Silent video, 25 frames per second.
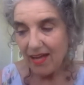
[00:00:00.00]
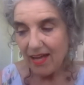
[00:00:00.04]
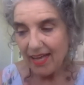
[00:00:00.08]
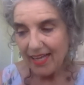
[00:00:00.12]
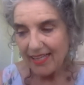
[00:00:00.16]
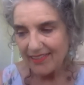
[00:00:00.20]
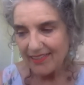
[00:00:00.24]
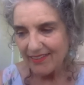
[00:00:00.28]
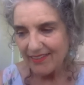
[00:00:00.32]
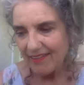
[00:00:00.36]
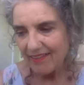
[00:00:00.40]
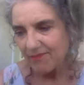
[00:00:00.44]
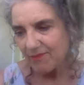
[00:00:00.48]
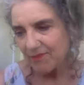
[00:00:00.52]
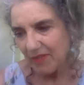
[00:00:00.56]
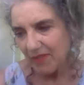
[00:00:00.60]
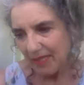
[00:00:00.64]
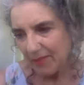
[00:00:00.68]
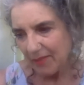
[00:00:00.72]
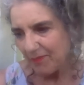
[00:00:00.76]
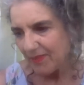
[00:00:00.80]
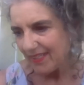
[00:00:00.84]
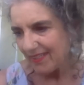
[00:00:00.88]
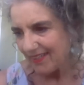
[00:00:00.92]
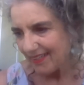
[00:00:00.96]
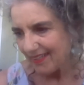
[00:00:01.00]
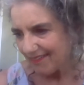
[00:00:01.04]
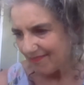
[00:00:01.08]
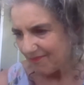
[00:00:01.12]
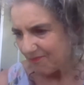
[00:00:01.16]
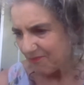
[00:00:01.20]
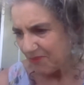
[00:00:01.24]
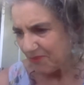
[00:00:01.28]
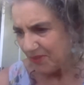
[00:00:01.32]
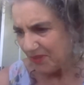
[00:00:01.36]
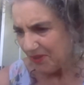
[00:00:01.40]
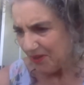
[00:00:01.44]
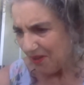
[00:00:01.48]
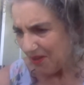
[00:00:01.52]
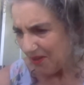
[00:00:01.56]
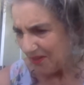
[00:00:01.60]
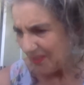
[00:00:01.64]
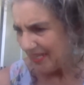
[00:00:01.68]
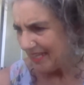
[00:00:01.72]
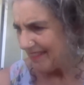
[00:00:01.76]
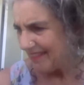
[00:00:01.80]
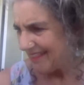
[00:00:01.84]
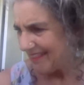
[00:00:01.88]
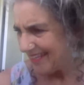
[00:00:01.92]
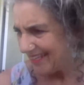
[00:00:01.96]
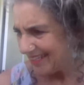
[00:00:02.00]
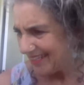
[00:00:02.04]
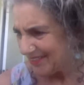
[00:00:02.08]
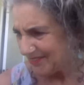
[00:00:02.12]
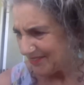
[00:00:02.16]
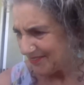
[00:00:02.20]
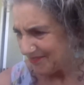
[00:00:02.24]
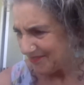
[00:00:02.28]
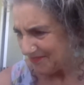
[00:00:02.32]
I love, I mean, I, we all, I think,